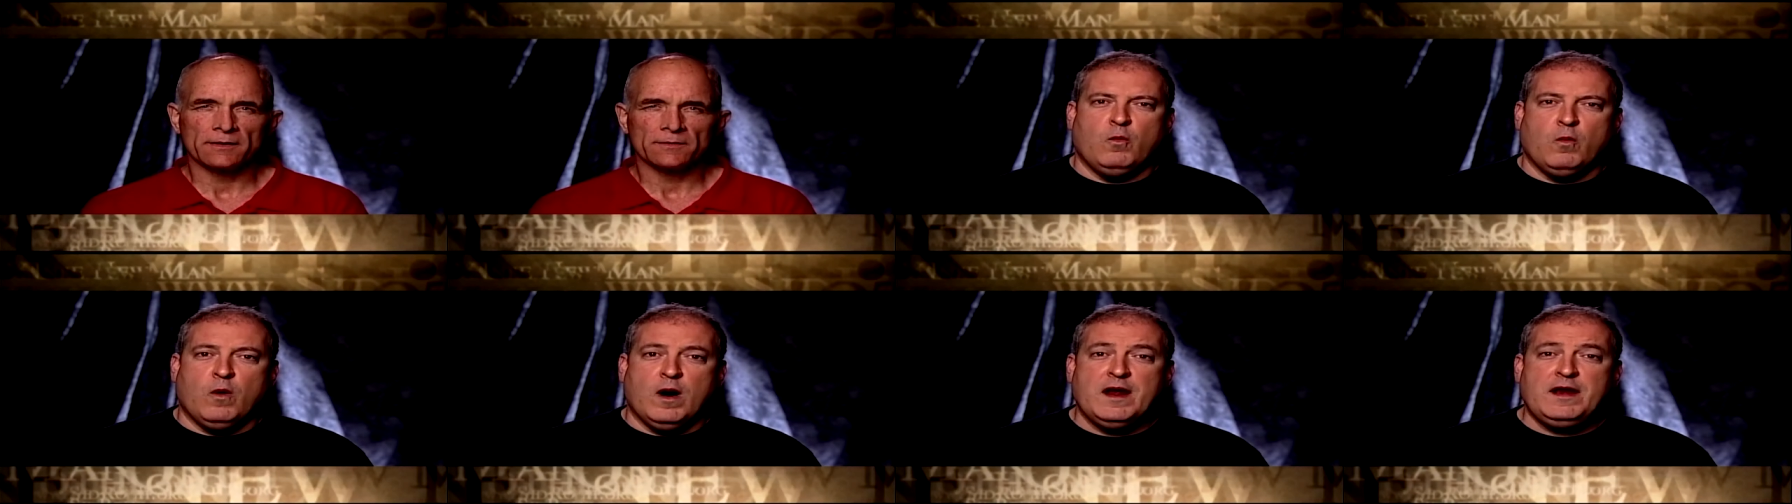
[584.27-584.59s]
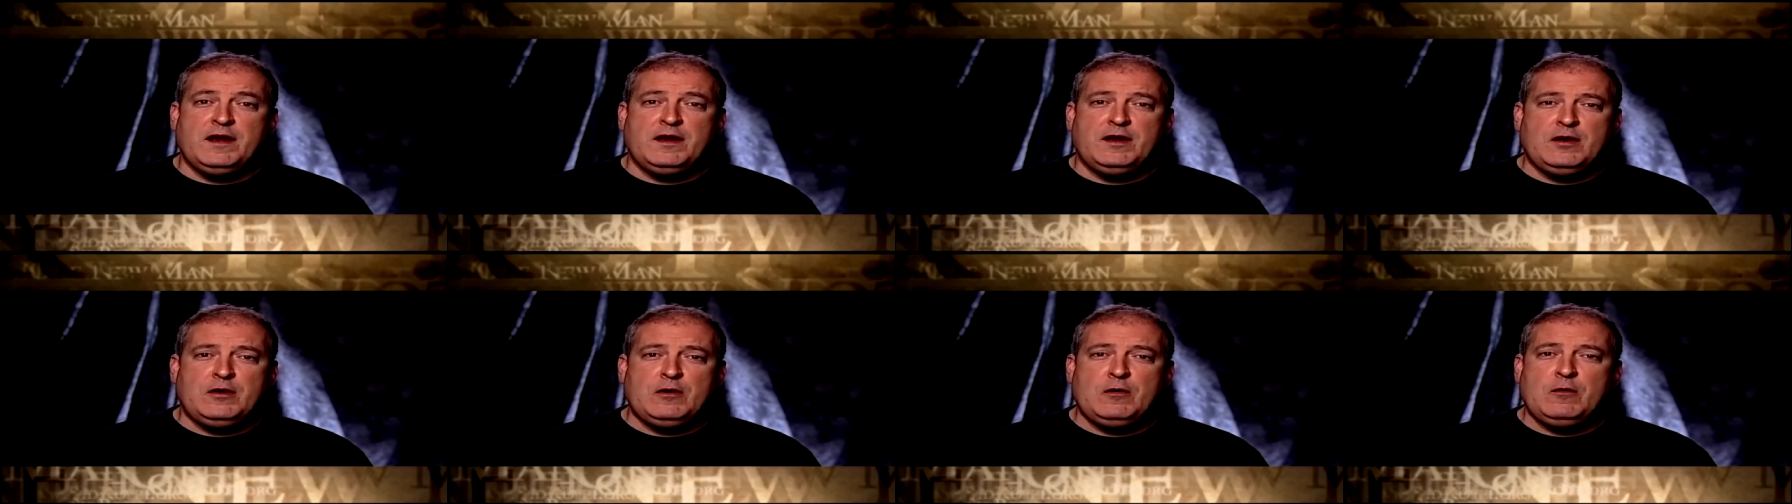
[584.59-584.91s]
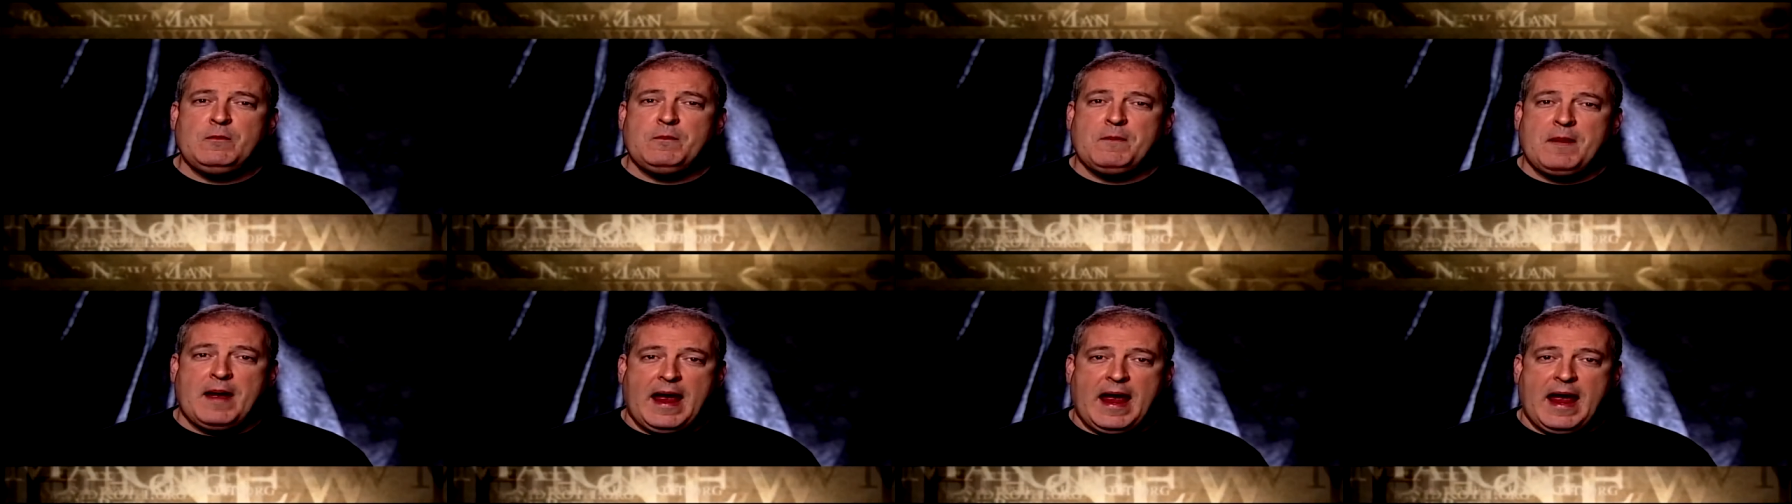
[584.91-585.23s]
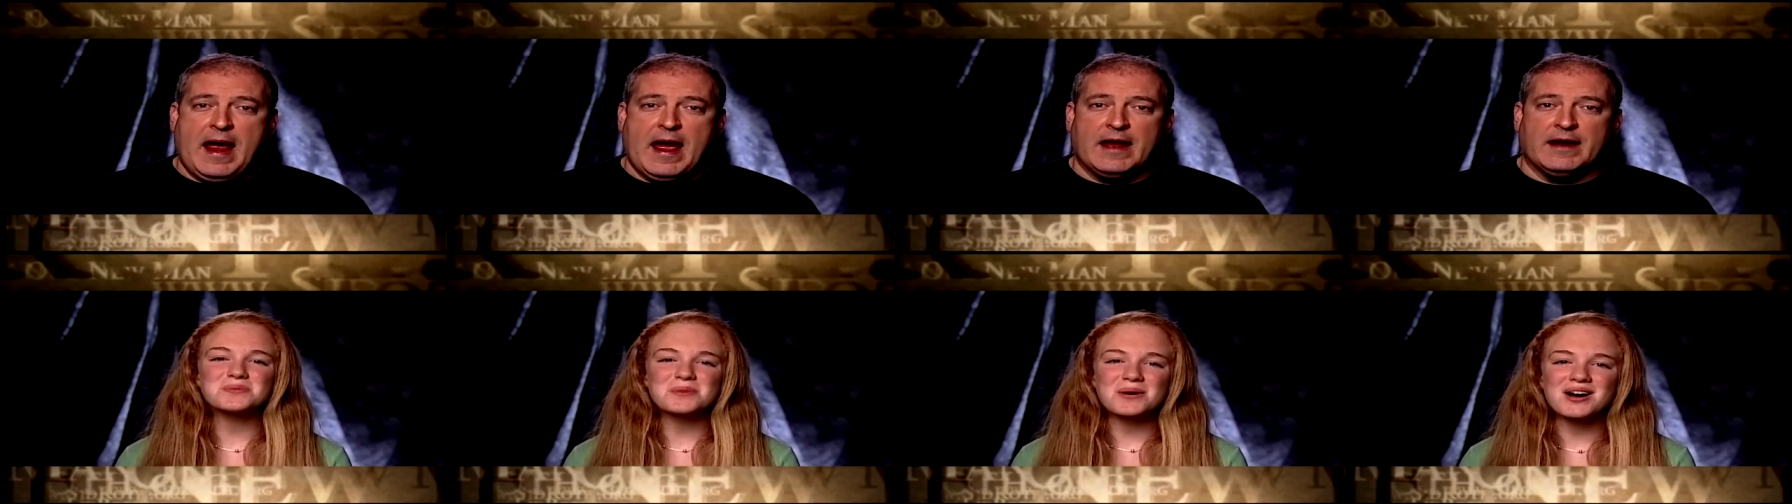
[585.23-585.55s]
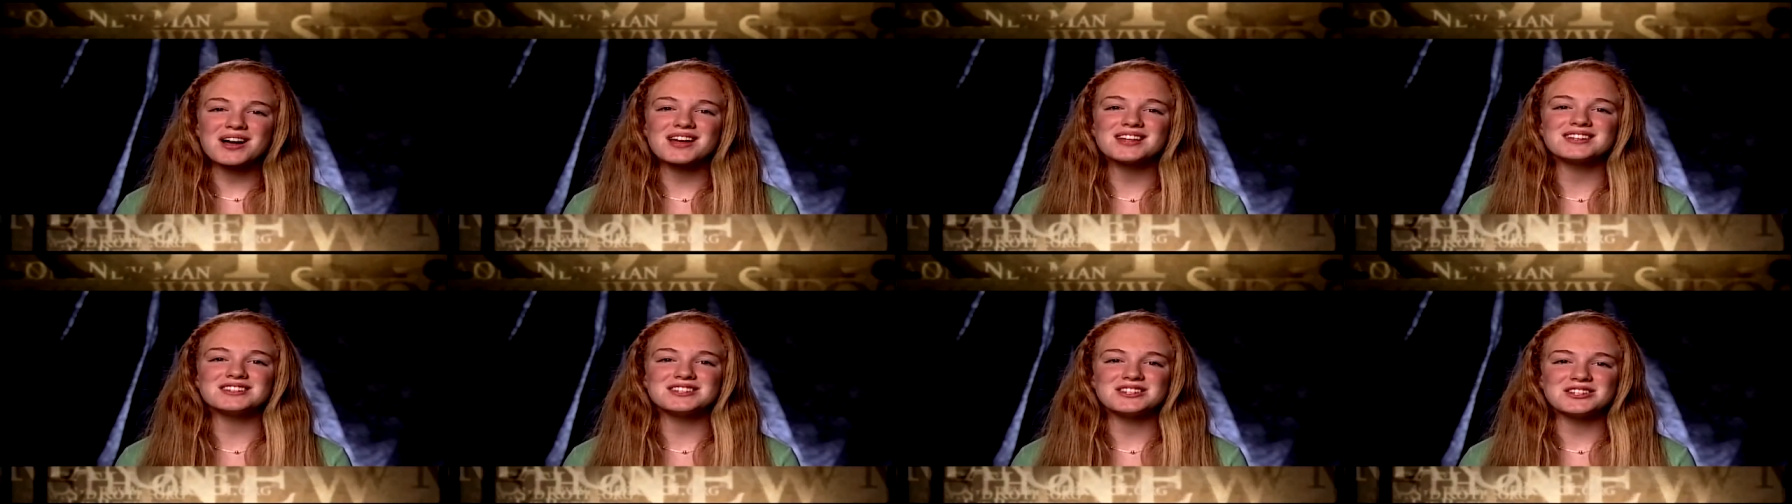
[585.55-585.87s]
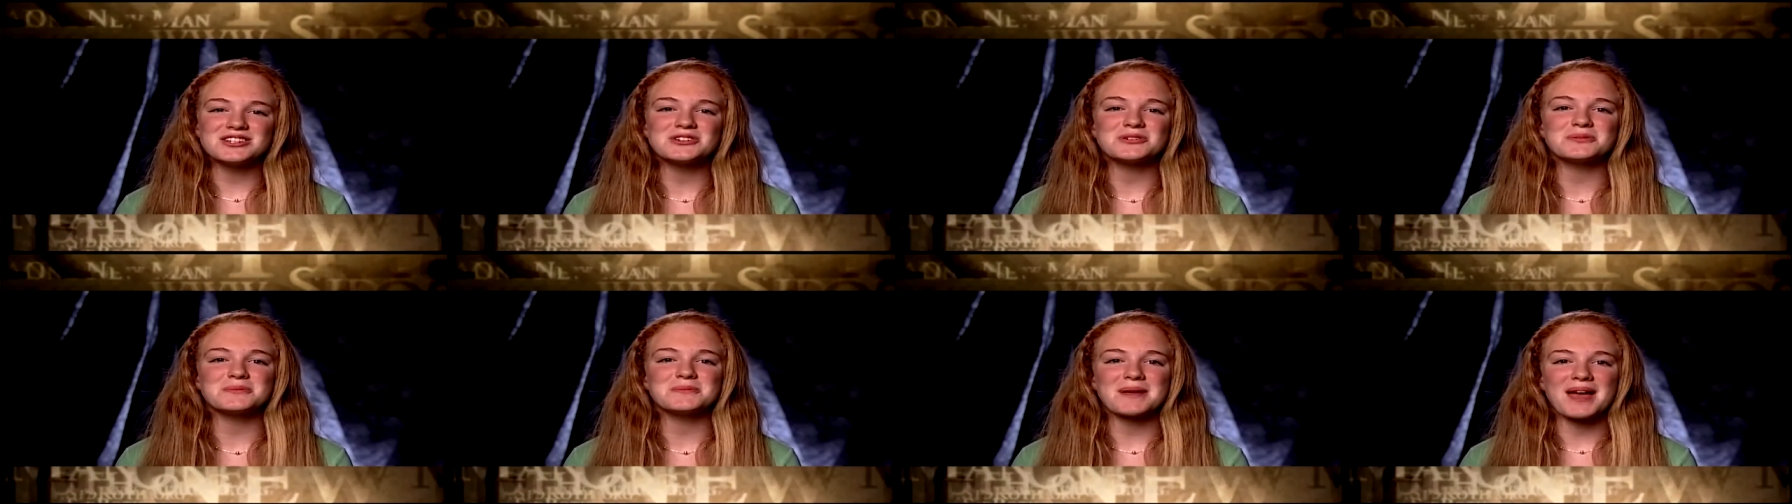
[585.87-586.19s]
One new man. One
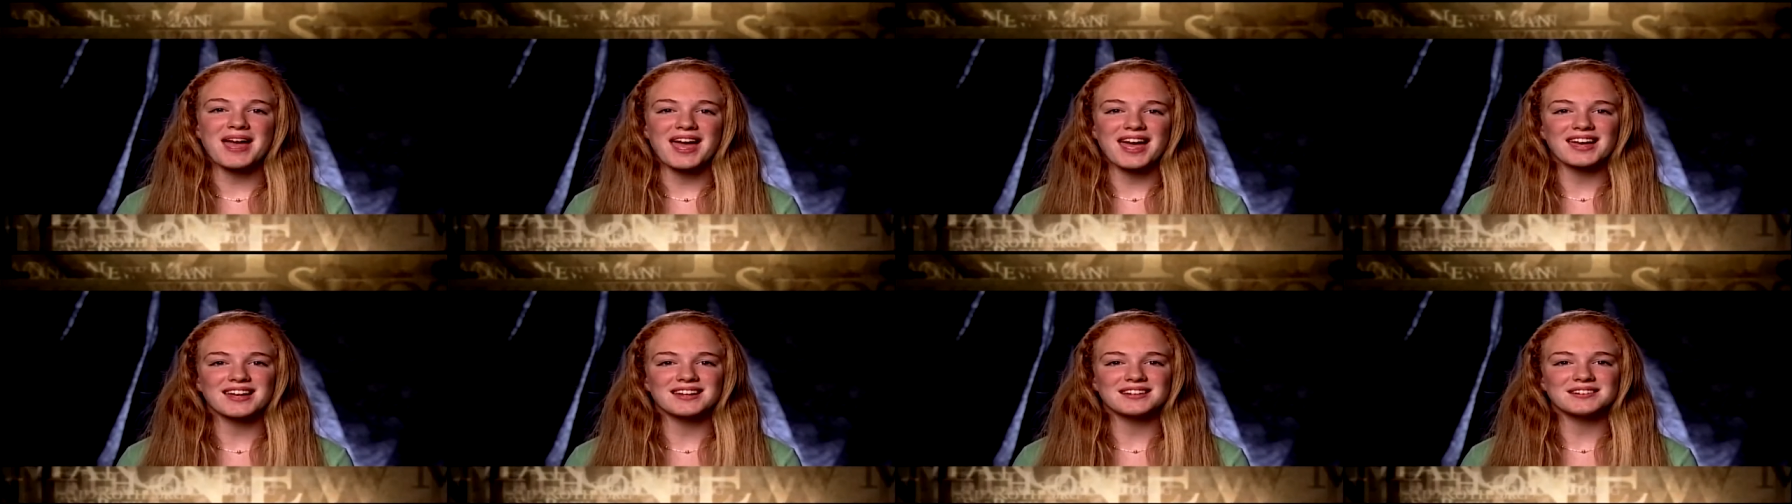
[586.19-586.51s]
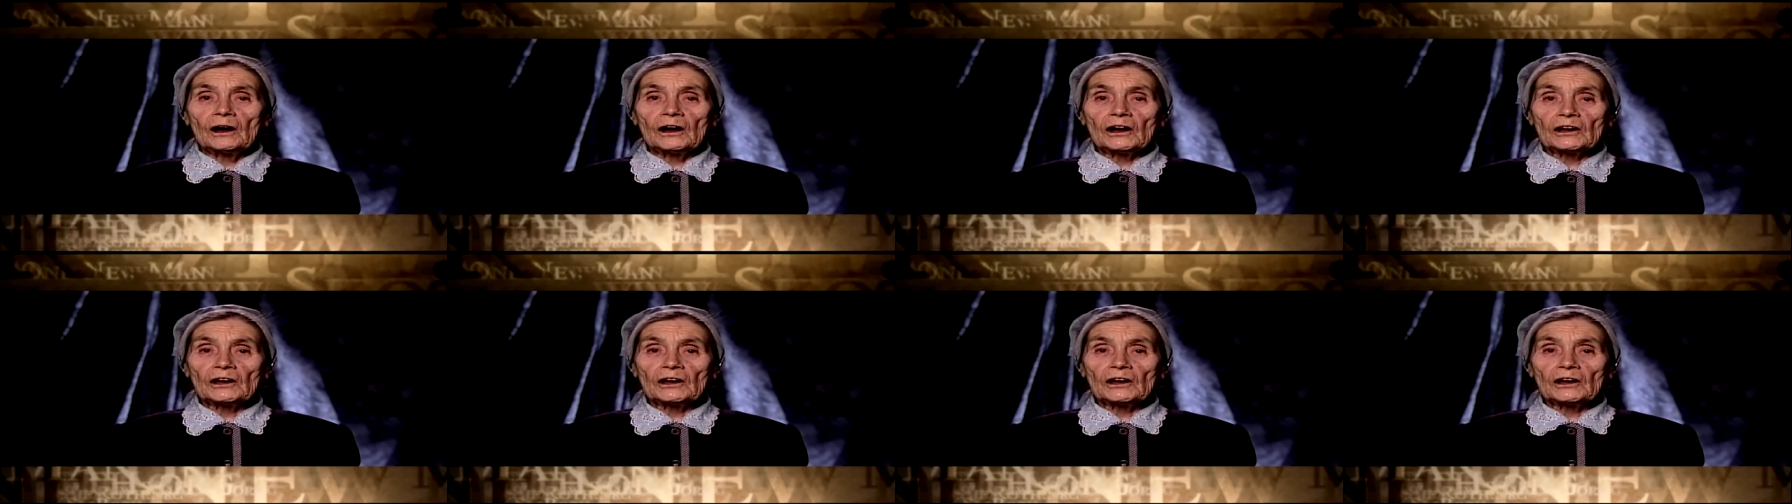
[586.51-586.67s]
new man.